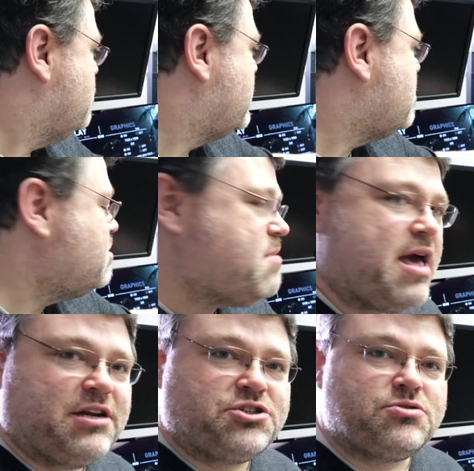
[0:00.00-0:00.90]
We can only
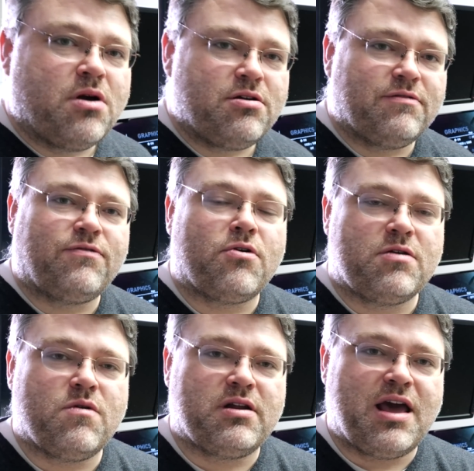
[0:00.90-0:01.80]
manage
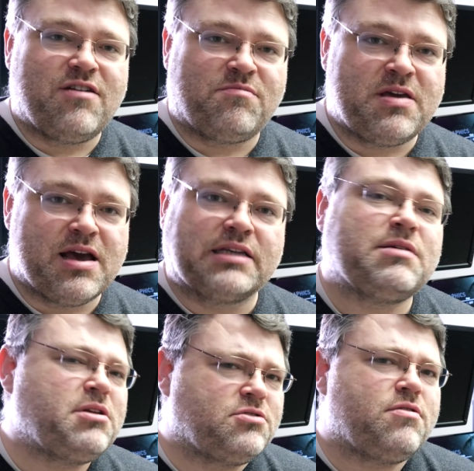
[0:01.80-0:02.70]
241 FPS.
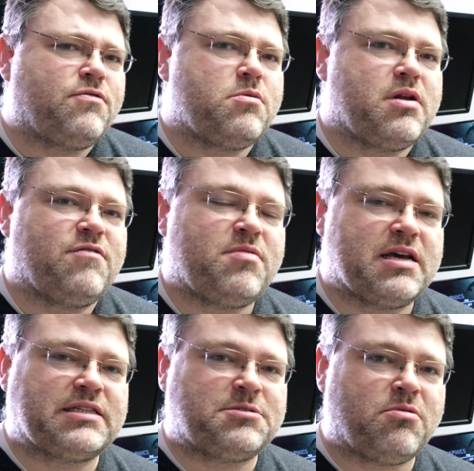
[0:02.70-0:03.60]
I mean, 241
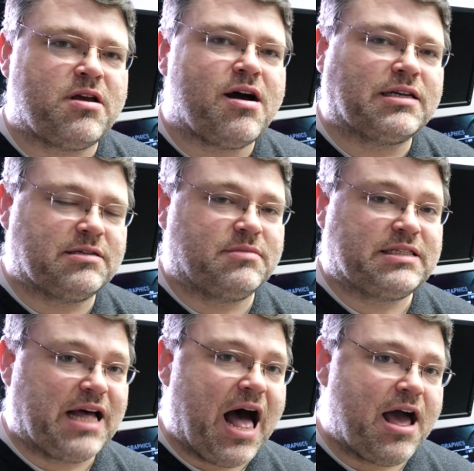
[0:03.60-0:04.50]
FPS, that's pretty awesome.
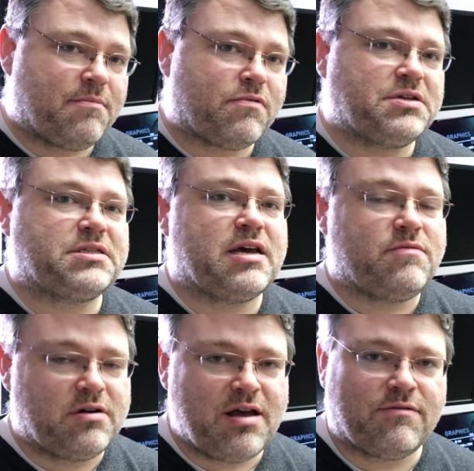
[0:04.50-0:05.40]
It's a high preset.
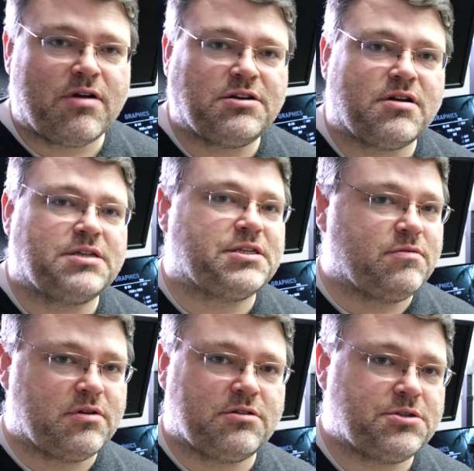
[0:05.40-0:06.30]
We don't have ray
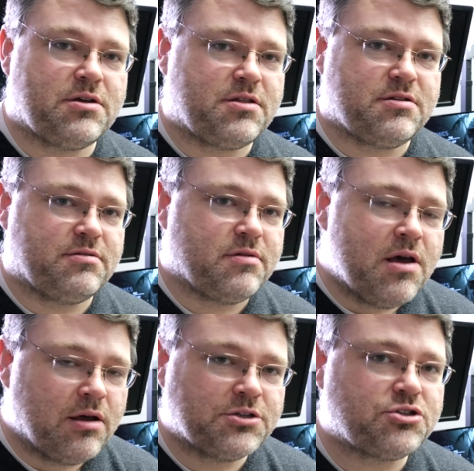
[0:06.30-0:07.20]
tracing. There's nothing
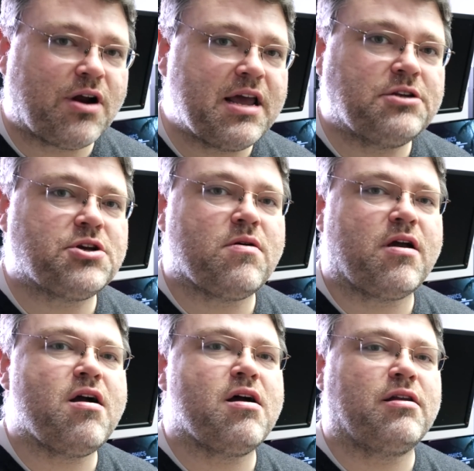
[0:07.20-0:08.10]
strange
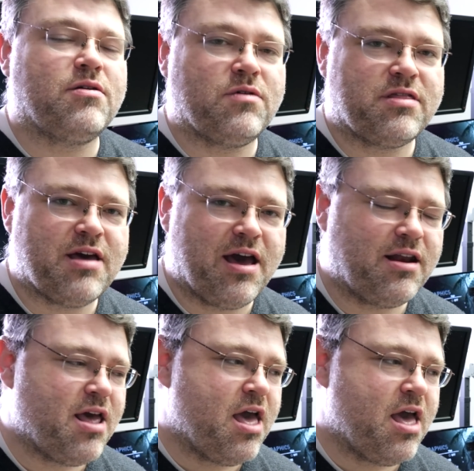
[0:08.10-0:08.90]
going on with that.